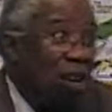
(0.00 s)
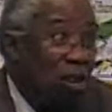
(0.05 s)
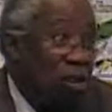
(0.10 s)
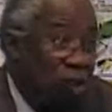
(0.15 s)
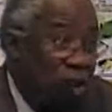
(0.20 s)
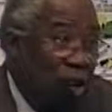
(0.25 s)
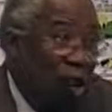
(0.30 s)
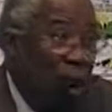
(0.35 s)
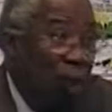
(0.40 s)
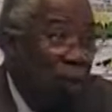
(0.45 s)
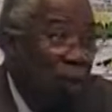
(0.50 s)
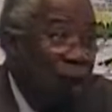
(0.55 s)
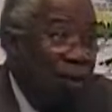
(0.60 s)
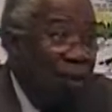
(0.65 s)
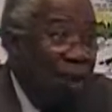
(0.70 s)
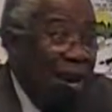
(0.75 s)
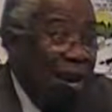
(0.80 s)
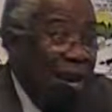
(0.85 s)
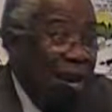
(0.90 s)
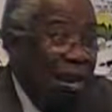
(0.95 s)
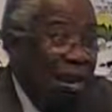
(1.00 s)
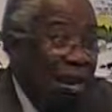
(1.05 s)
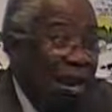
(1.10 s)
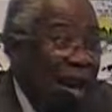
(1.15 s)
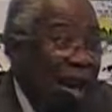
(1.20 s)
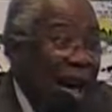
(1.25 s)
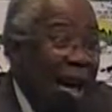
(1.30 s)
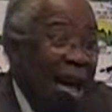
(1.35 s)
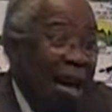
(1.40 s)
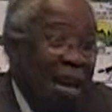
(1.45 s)
So you got one that
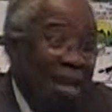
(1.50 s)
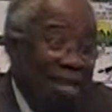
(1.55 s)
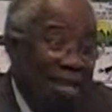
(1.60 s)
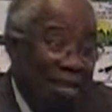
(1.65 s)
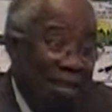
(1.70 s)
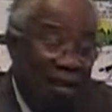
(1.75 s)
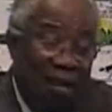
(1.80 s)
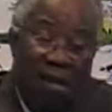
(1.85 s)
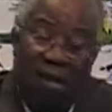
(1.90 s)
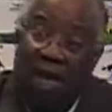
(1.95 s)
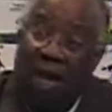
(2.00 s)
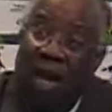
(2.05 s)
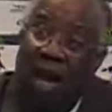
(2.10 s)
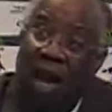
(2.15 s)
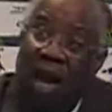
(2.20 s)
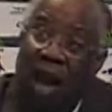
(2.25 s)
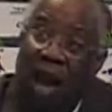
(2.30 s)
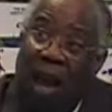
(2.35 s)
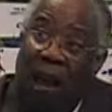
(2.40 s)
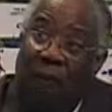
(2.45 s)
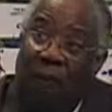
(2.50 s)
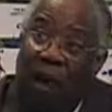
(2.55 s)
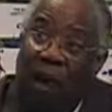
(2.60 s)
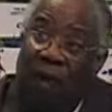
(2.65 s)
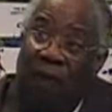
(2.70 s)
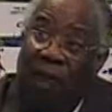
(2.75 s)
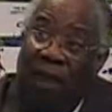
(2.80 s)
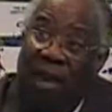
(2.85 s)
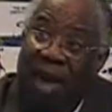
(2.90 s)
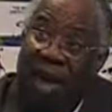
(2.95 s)
denies it and
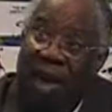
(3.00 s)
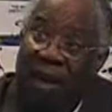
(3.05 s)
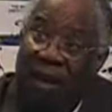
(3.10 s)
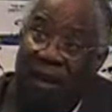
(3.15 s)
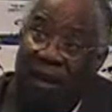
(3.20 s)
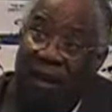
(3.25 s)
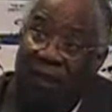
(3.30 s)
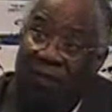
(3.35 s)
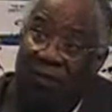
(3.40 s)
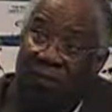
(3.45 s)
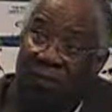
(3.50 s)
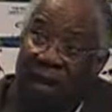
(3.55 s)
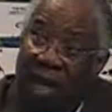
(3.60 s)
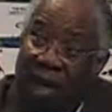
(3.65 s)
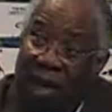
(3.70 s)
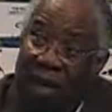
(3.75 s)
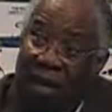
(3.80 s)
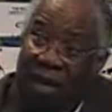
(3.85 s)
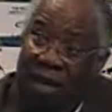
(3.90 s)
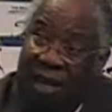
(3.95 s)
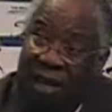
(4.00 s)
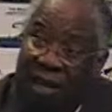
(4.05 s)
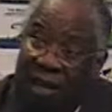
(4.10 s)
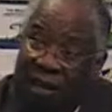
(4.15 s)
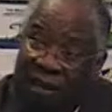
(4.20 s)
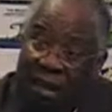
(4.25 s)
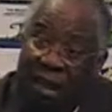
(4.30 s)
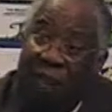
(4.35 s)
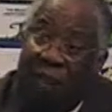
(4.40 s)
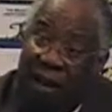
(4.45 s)
one that uh,
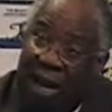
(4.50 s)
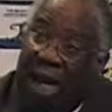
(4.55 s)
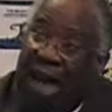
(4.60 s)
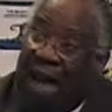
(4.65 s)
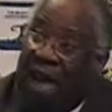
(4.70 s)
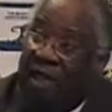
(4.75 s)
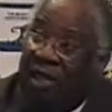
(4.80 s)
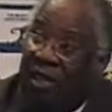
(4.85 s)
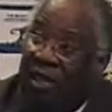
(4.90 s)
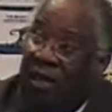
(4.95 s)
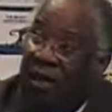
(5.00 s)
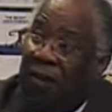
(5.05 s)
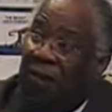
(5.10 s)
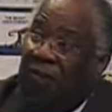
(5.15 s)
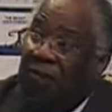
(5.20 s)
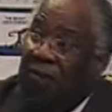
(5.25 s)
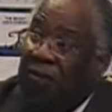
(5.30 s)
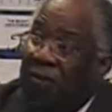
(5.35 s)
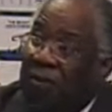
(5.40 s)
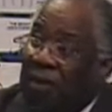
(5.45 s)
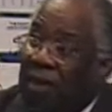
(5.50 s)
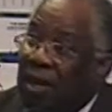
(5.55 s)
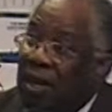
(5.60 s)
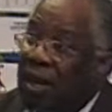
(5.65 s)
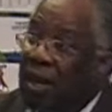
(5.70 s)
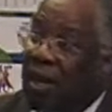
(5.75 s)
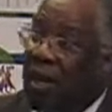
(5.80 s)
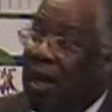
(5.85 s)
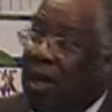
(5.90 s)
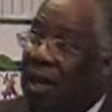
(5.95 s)
demonizes
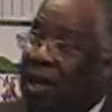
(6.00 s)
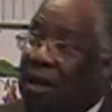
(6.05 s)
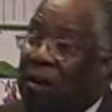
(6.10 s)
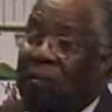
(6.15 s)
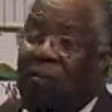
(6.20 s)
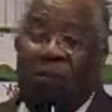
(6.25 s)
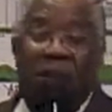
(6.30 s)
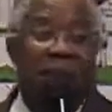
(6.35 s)
it.